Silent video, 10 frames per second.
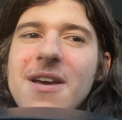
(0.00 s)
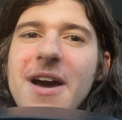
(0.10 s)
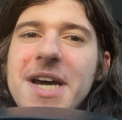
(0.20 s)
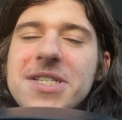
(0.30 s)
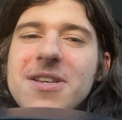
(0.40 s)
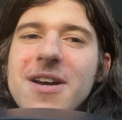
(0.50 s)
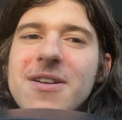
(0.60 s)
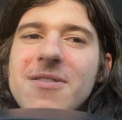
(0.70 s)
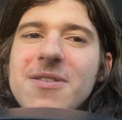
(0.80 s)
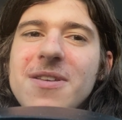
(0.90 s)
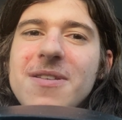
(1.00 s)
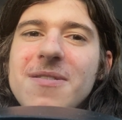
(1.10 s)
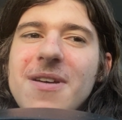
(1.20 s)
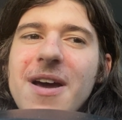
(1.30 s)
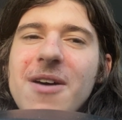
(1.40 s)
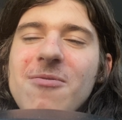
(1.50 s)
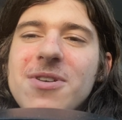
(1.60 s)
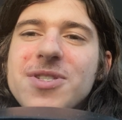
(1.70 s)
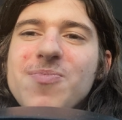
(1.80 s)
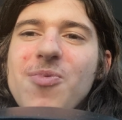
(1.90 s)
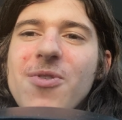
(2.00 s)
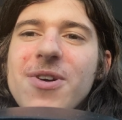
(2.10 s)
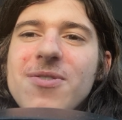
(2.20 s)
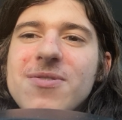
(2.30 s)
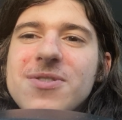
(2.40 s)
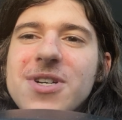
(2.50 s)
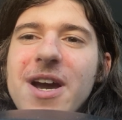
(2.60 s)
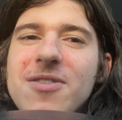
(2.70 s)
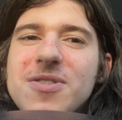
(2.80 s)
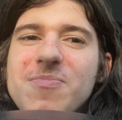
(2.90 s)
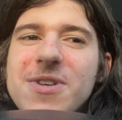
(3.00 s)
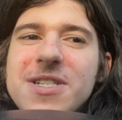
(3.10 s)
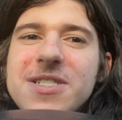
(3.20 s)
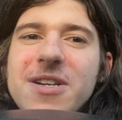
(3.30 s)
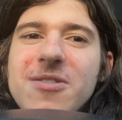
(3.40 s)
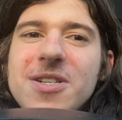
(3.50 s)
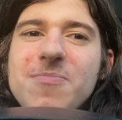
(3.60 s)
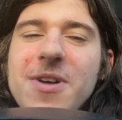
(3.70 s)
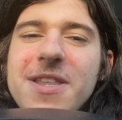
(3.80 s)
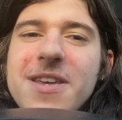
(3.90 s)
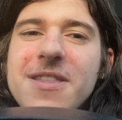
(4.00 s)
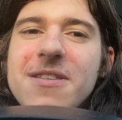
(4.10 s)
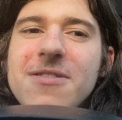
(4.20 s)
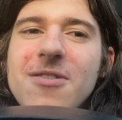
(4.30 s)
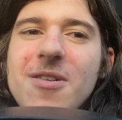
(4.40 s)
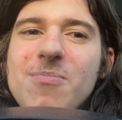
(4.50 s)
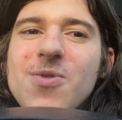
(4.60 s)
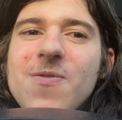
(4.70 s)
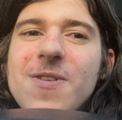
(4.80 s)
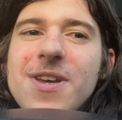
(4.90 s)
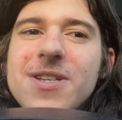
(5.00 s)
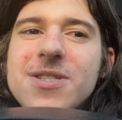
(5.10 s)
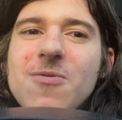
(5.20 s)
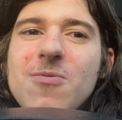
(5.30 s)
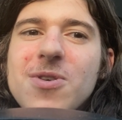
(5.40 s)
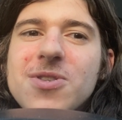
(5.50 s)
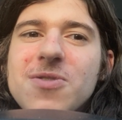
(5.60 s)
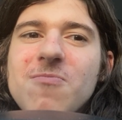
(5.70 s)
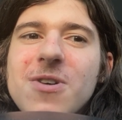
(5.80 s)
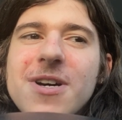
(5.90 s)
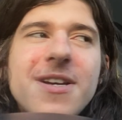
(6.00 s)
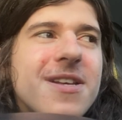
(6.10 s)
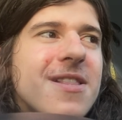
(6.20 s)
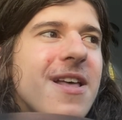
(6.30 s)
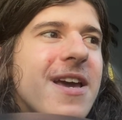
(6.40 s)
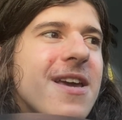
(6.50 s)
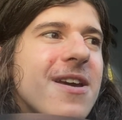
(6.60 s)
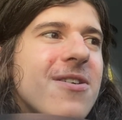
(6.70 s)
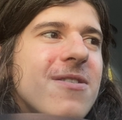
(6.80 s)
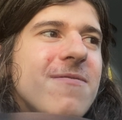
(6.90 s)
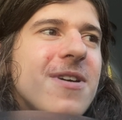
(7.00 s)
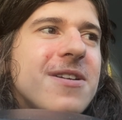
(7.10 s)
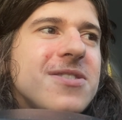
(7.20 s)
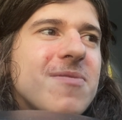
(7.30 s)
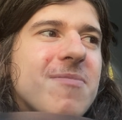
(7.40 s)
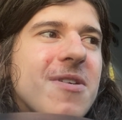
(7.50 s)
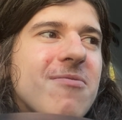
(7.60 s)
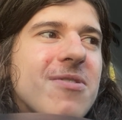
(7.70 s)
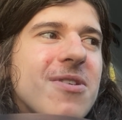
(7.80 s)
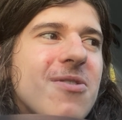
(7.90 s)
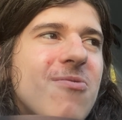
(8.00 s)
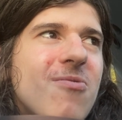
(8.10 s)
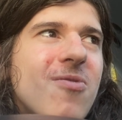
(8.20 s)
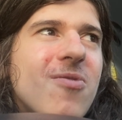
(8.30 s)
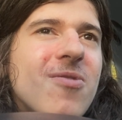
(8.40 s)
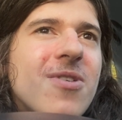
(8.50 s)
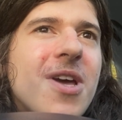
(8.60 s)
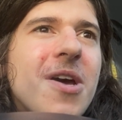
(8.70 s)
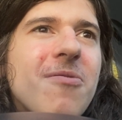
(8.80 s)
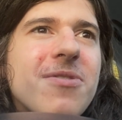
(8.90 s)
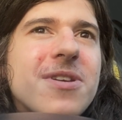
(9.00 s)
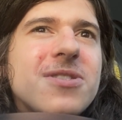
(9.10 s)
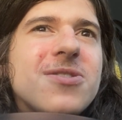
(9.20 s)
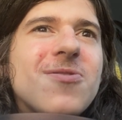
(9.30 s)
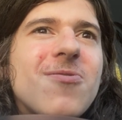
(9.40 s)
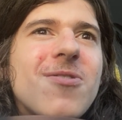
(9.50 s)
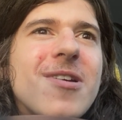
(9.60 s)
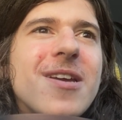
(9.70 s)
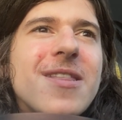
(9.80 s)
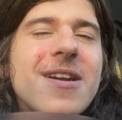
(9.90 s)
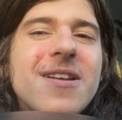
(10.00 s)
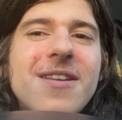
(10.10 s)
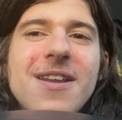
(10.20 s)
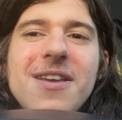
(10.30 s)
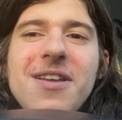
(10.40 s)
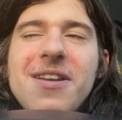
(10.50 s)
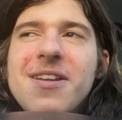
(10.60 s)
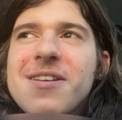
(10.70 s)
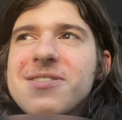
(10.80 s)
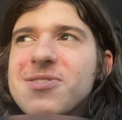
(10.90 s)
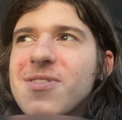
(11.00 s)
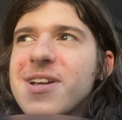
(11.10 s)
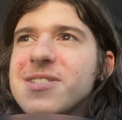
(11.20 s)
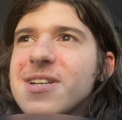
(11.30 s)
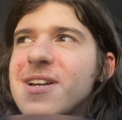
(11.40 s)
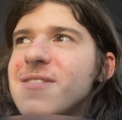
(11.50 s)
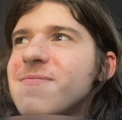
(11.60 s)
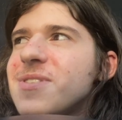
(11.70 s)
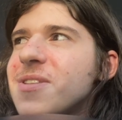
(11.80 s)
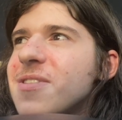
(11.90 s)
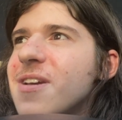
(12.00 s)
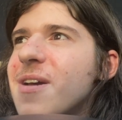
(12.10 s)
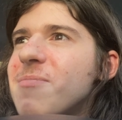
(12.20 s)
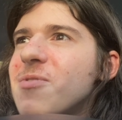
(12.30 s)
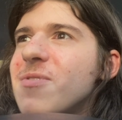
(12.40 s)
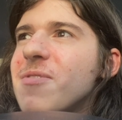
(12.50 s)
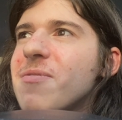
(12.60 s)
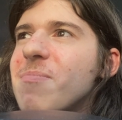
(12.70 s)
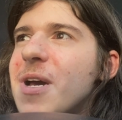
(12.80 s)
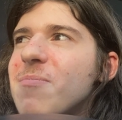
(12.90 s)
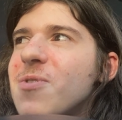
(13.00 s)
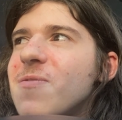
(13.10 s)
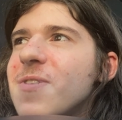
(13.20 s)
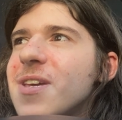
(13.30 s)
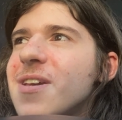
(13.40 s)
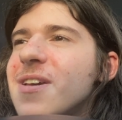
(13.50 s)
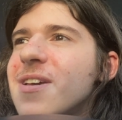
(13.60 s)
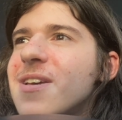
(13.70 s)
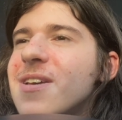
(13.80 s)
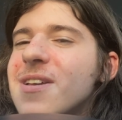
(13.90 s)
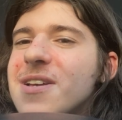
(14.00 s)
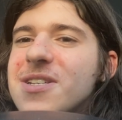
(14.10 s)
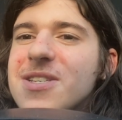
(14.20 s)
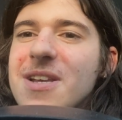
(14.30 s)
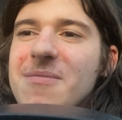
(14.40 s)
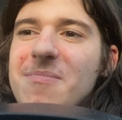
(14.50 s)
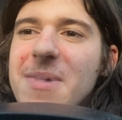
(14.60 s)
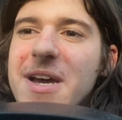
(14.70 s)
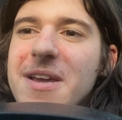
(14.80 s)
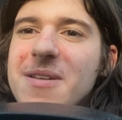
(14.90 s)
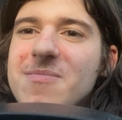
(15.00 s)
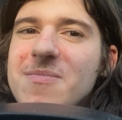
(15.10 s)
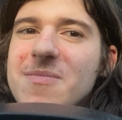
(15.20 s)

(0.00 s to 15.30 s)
I don't want to spoil the Child's Play series, but I think the third movie is the worst one, and like it could have done something really cool with its story that it didn't. And so that's kind of something I'm doing with my movie, is my